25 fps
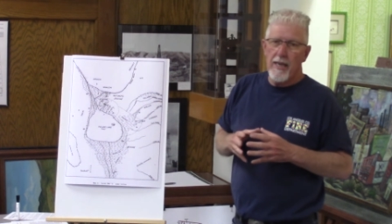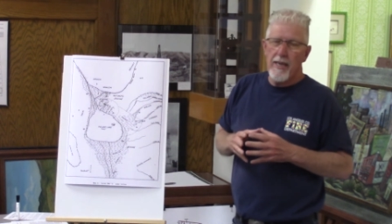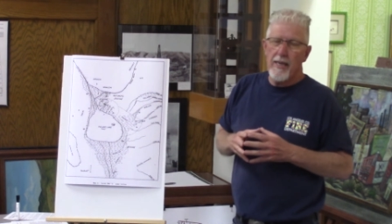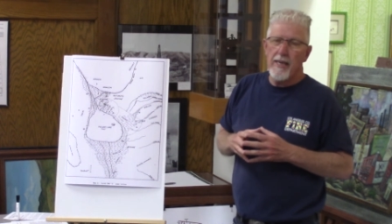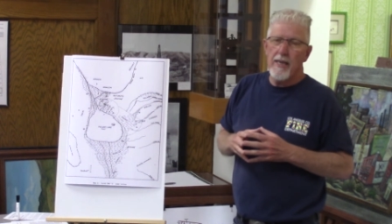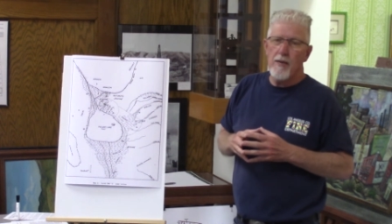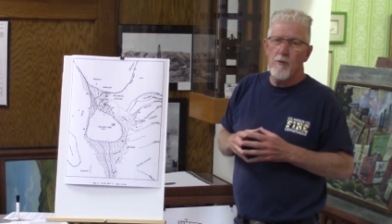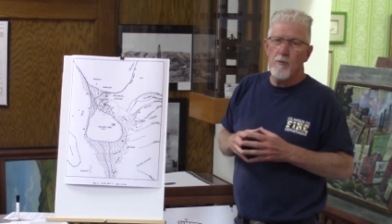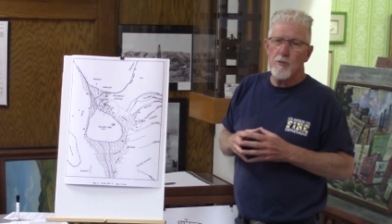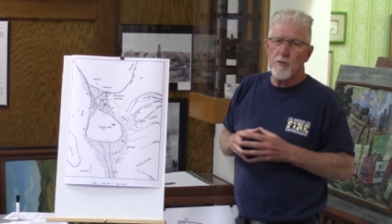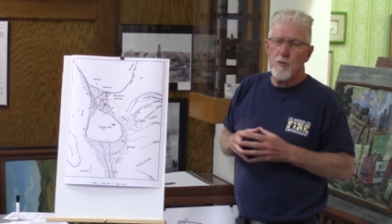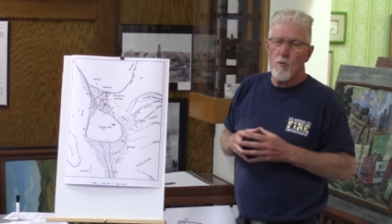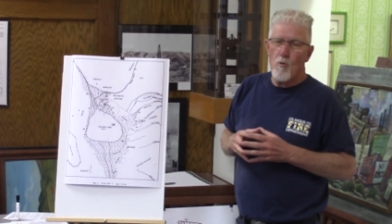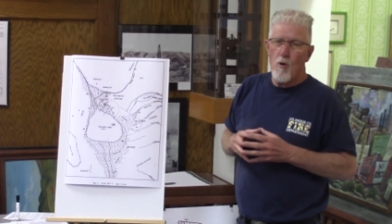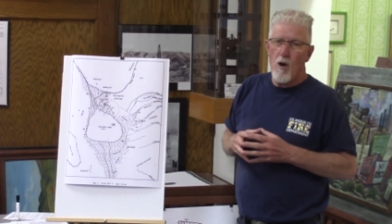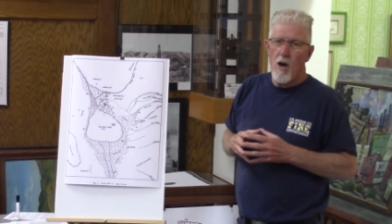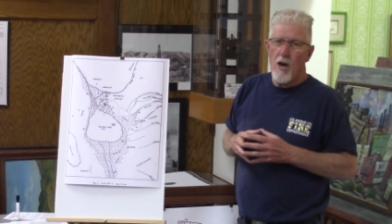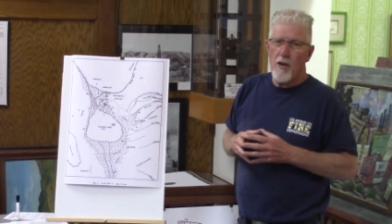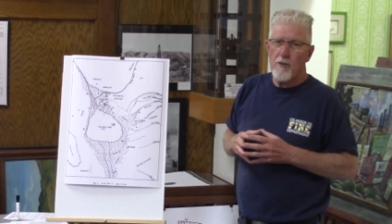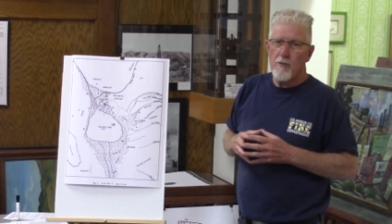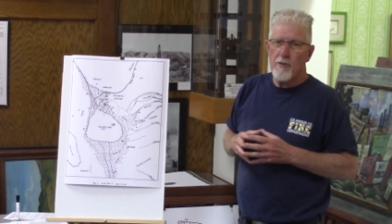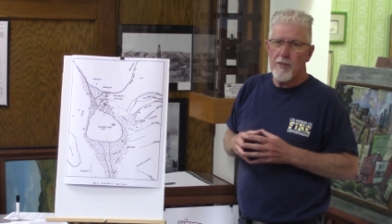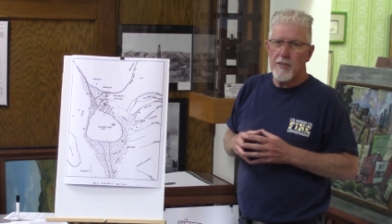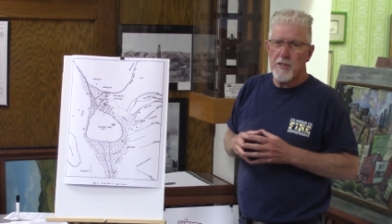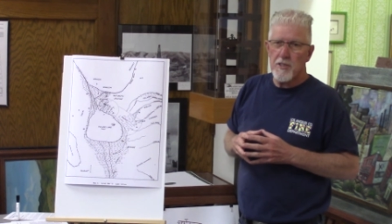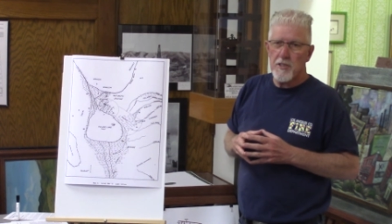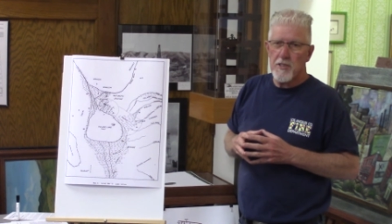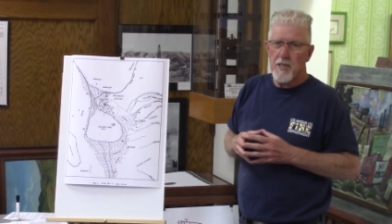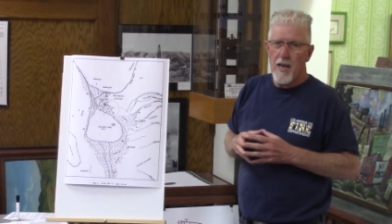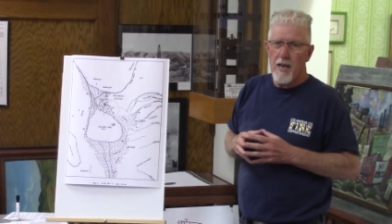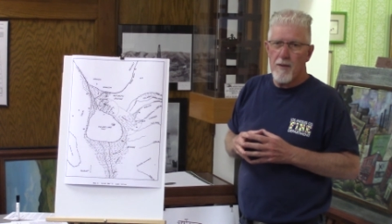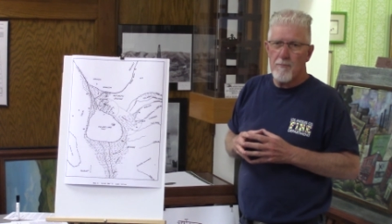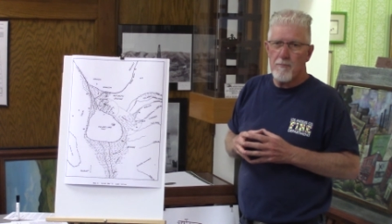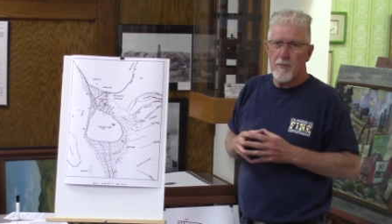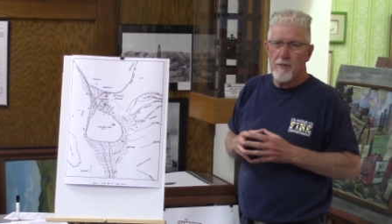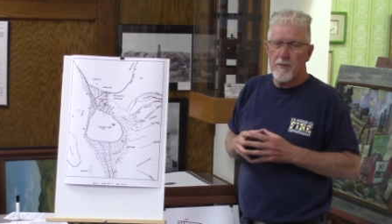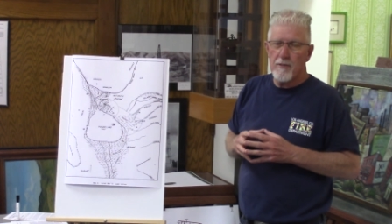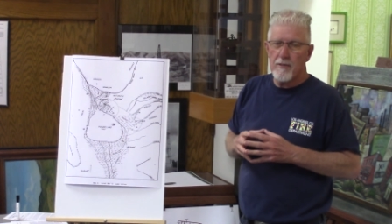There was a watering
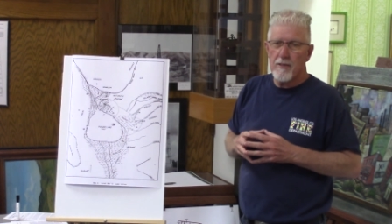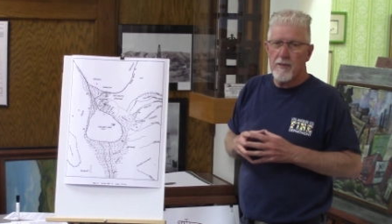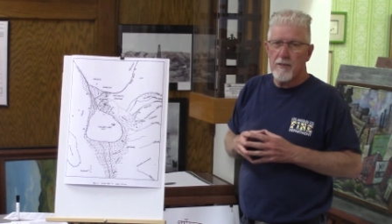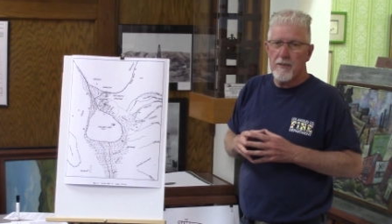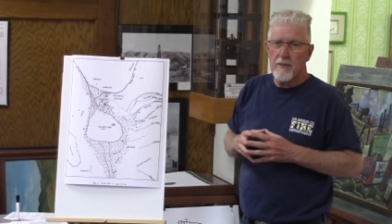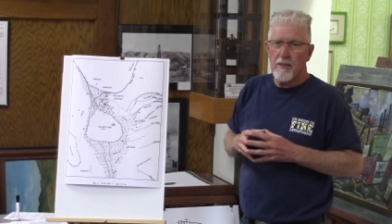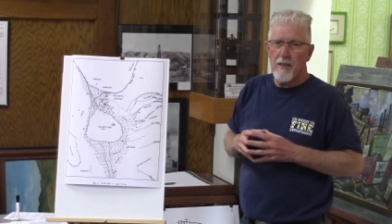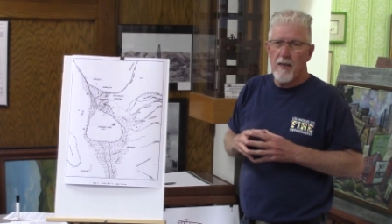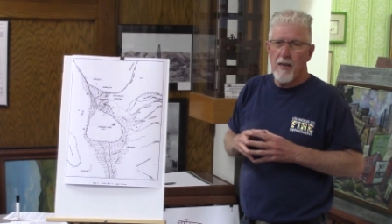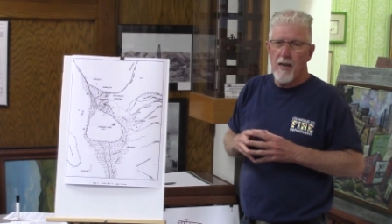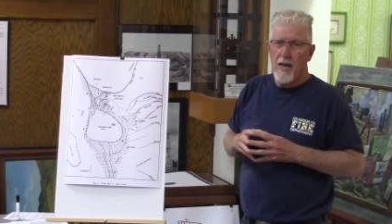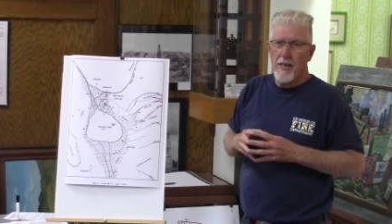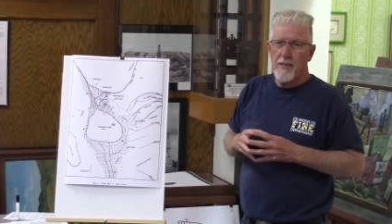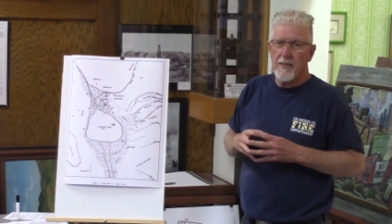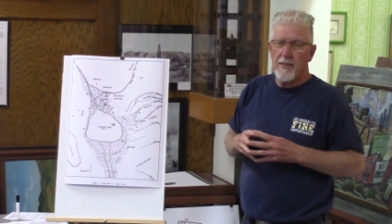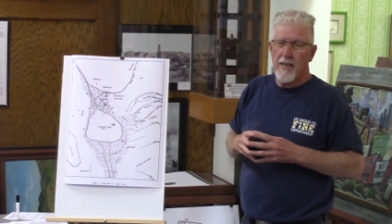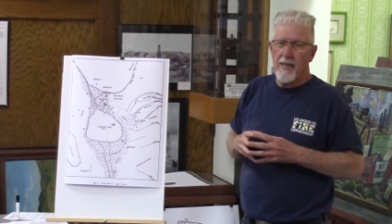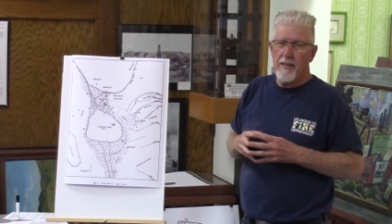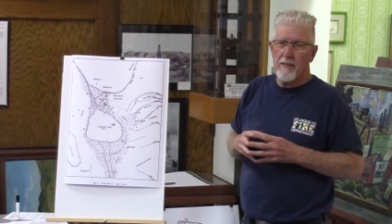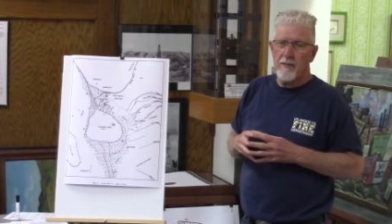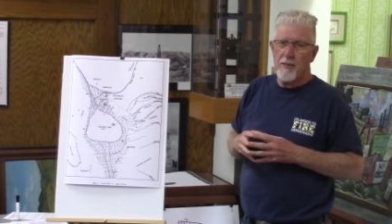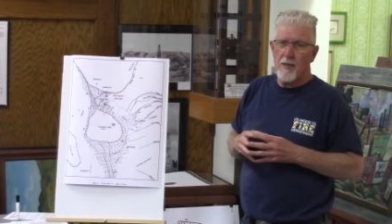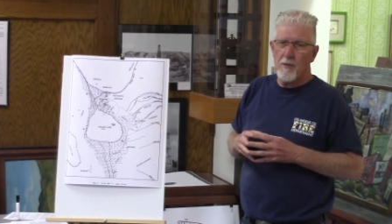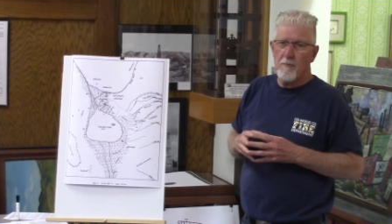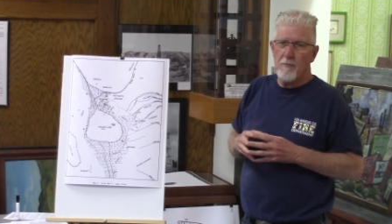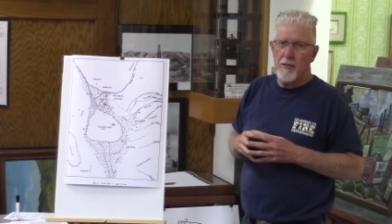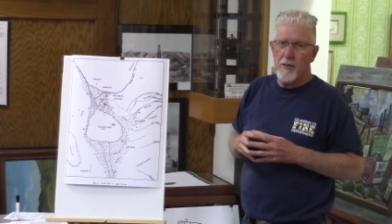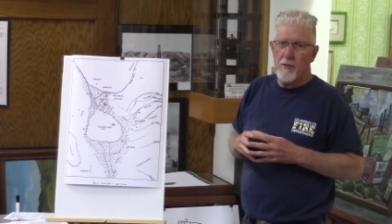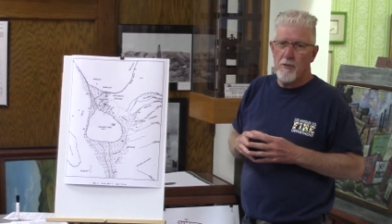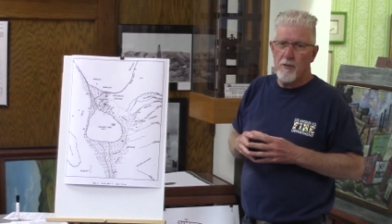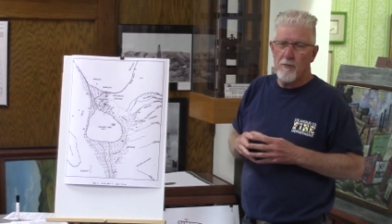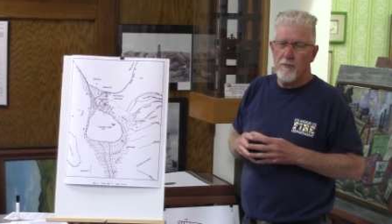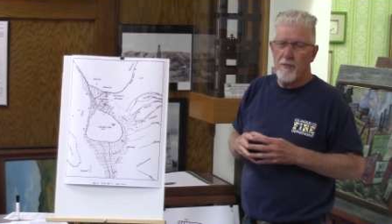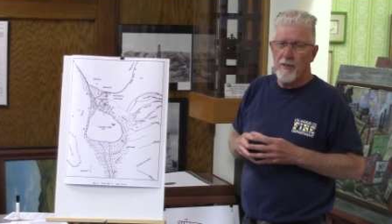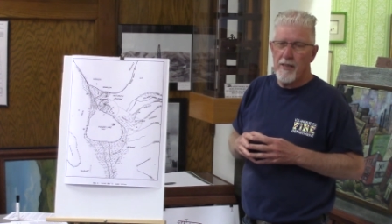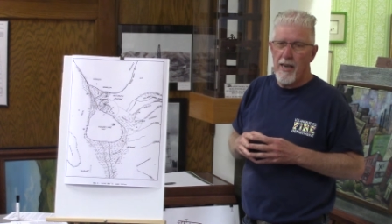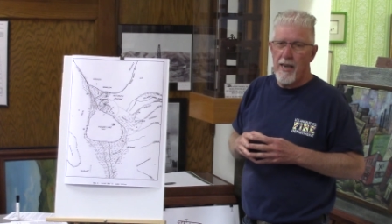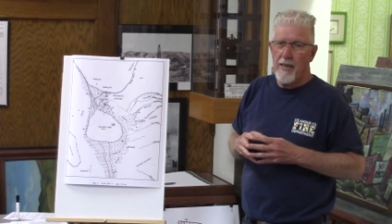stop on El
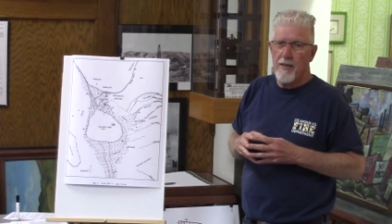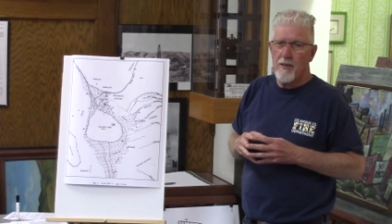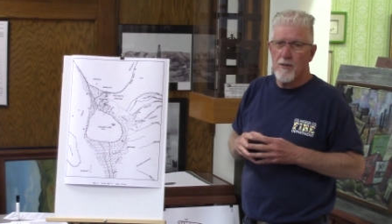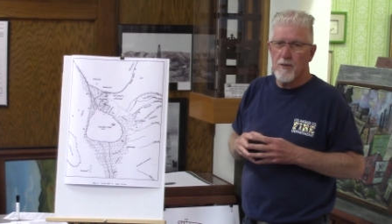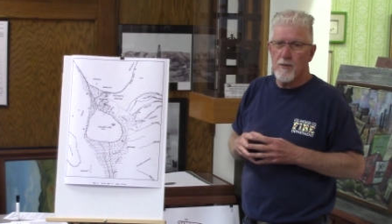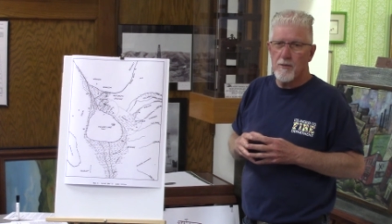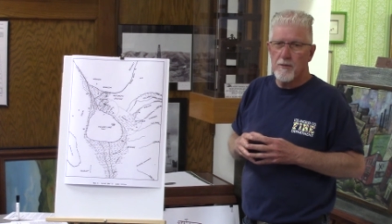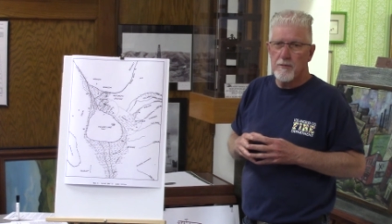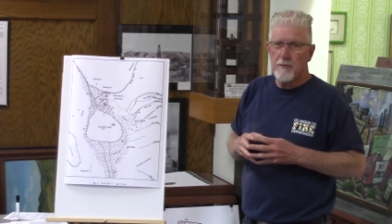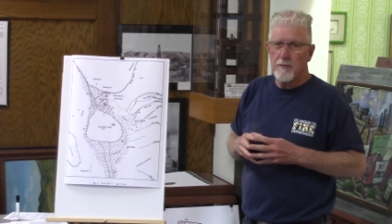Camino Viejo.